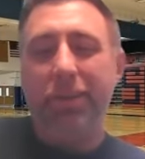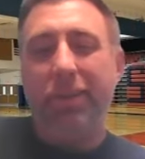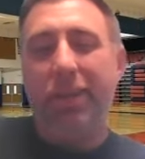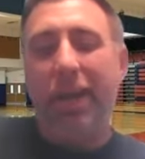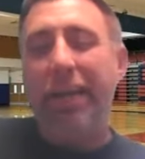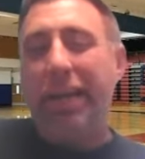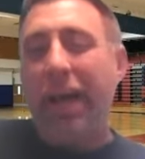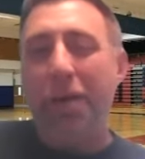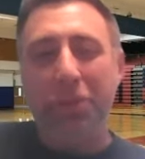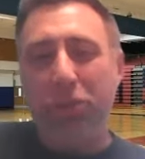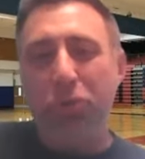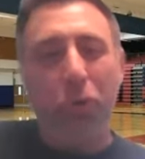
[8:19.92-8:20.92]
kind of got
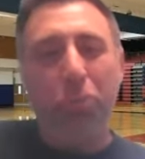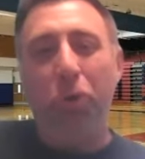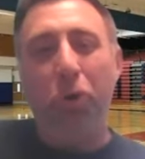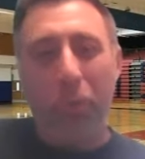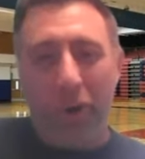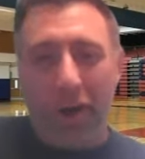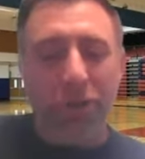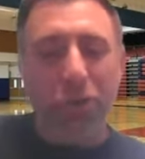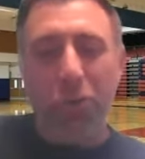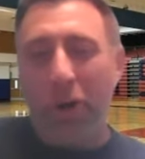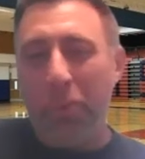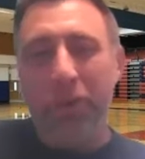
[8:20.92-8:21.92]
me to a point where I
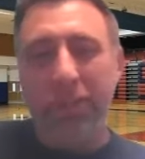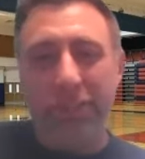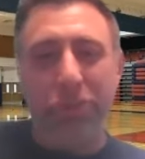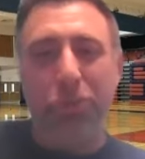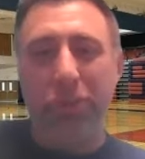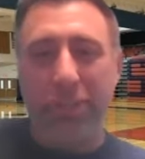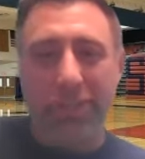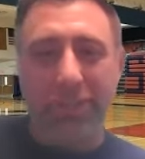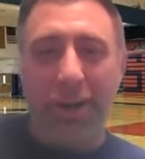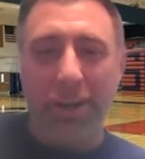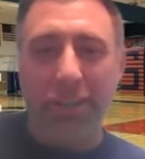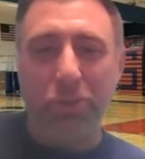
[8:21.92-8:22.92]
knew I wanted to do this in
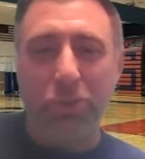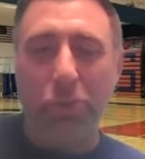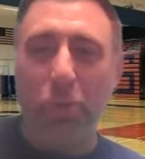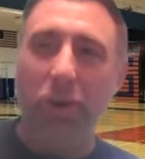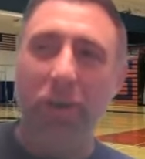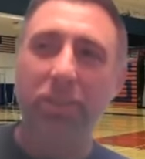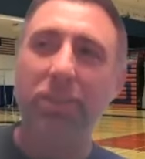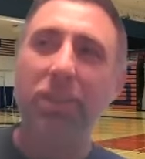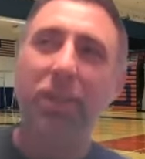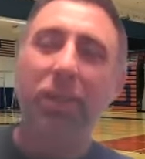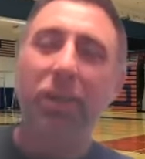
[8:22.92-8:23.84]
high school was